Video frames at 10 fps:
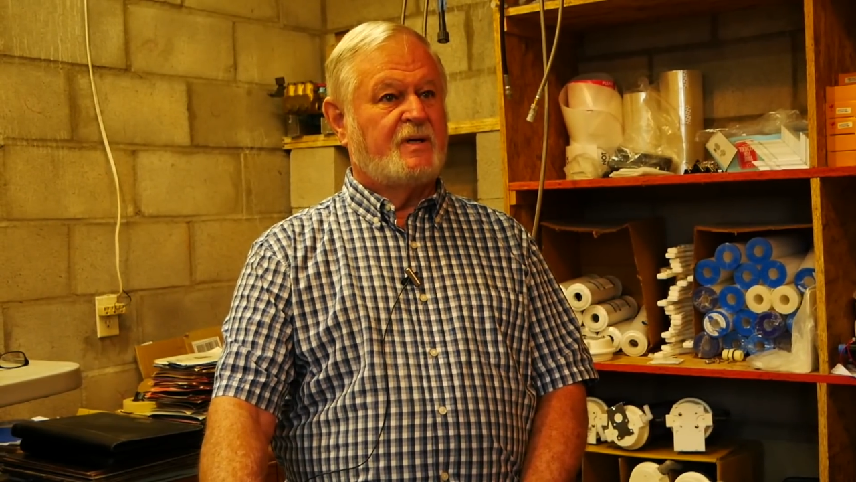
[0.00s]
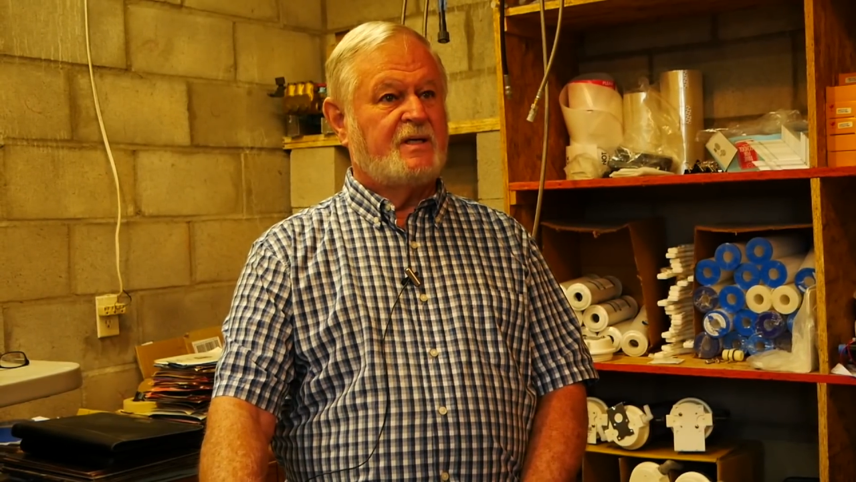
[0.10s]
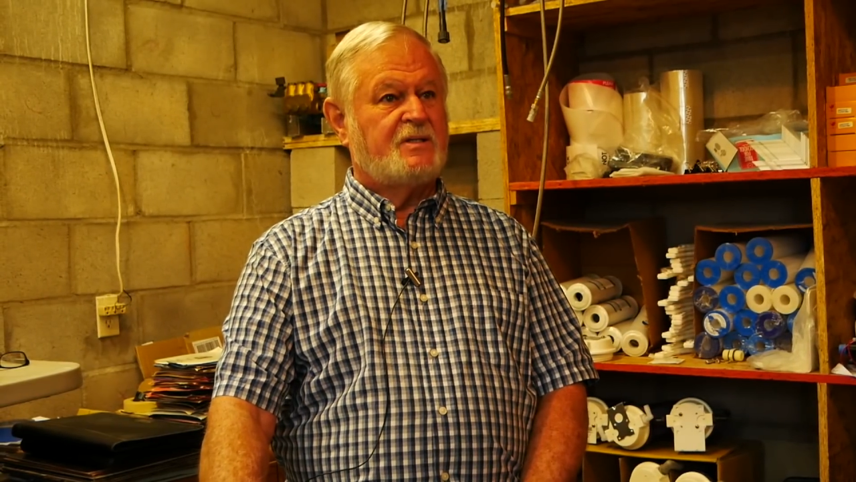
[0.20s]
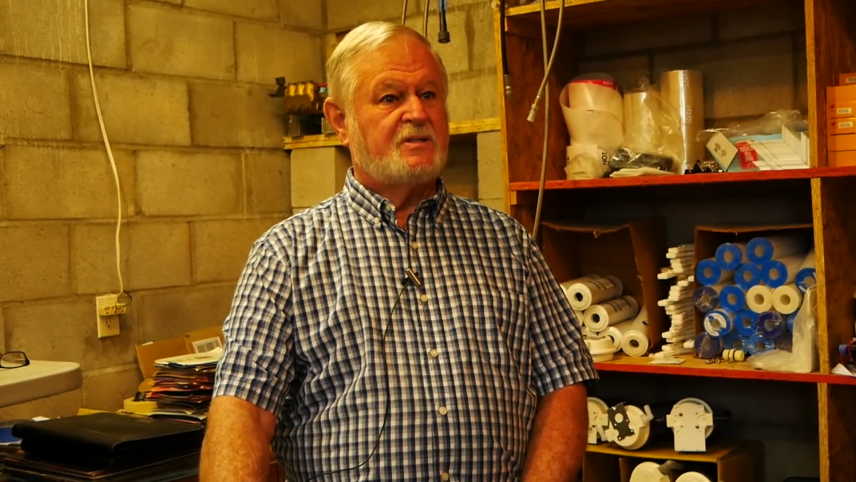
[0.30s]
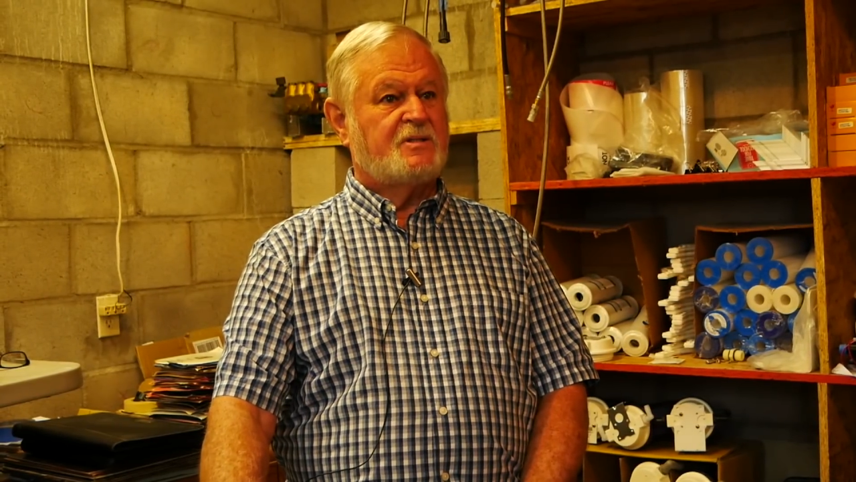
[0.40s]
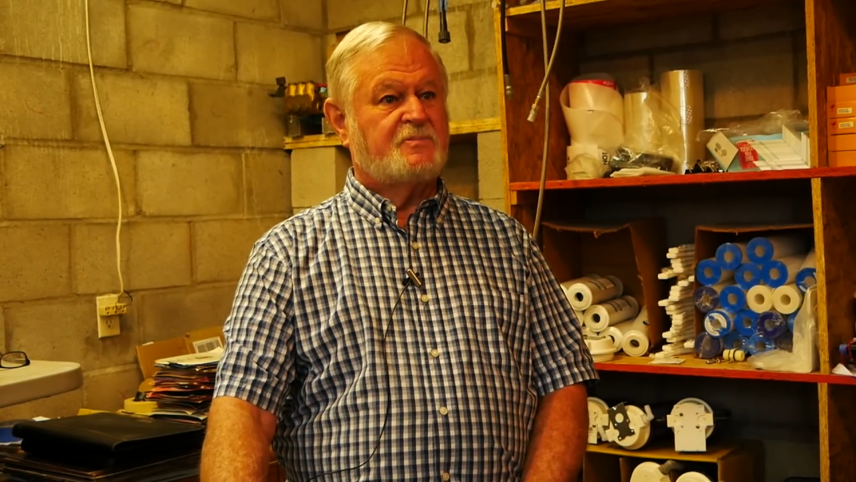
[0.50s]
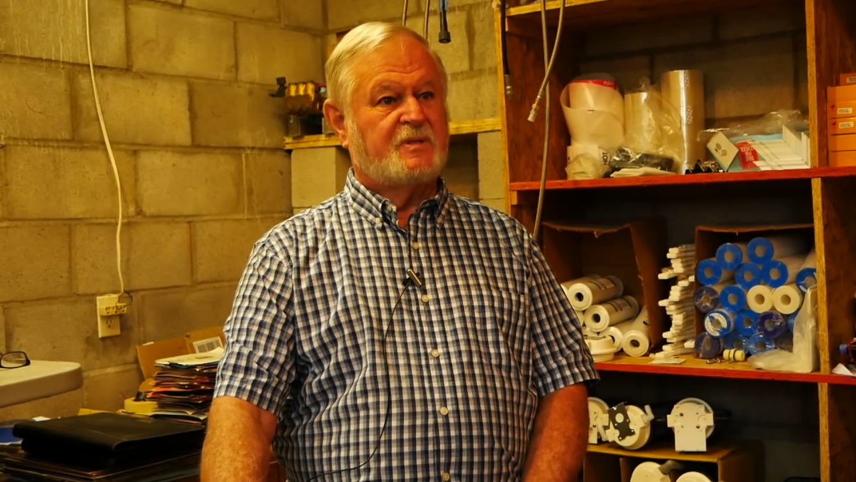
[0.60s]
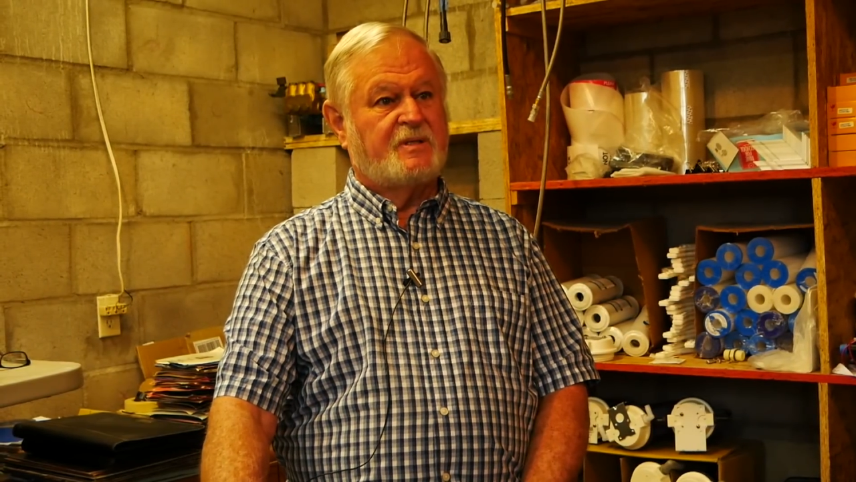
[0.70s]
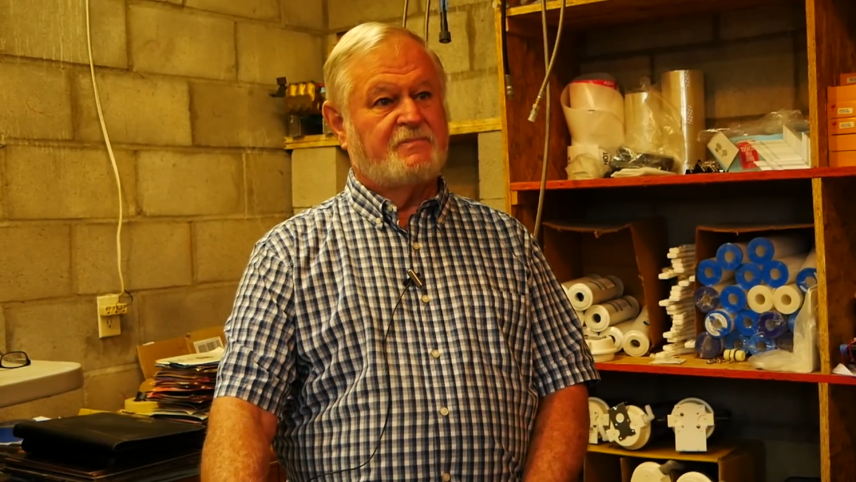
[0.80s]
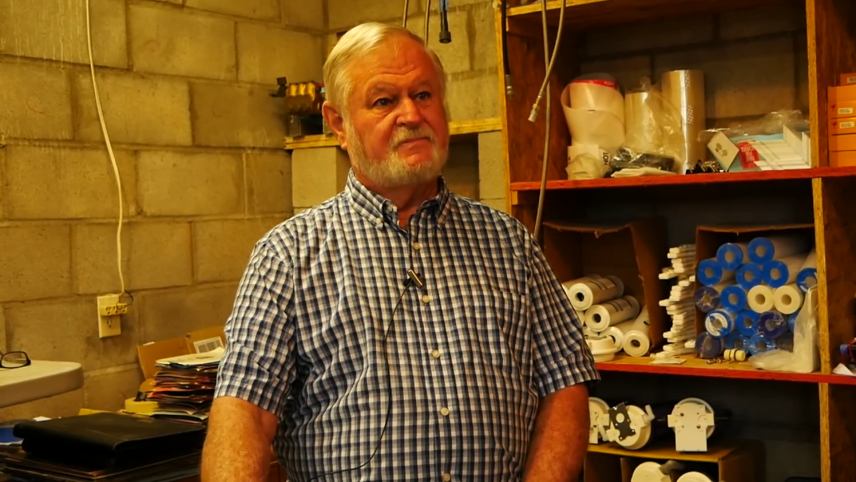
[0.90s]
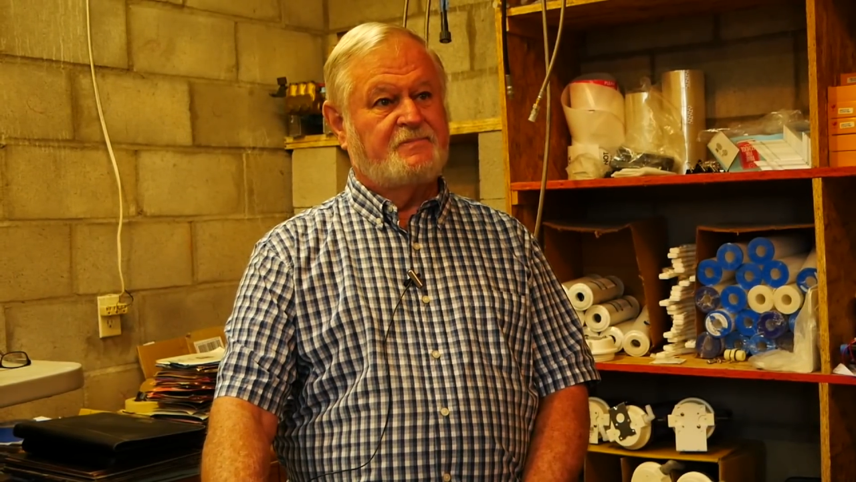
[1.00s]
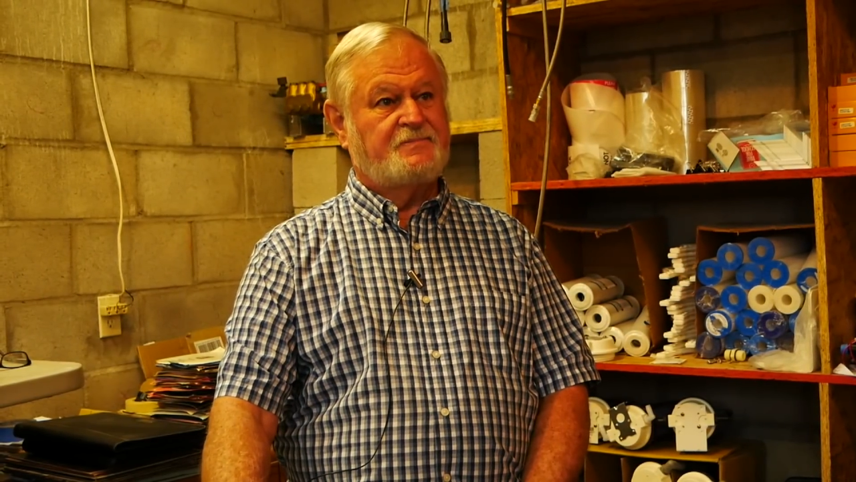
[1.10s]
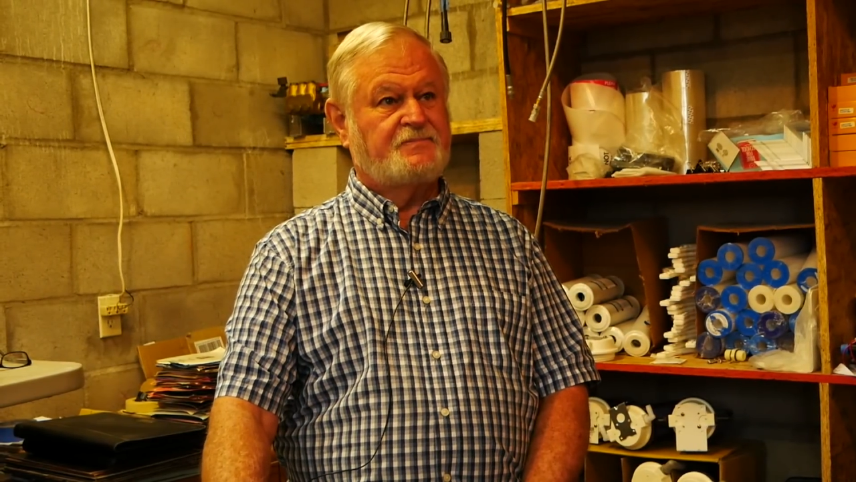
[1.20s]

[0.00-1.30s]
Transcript: I guess it's been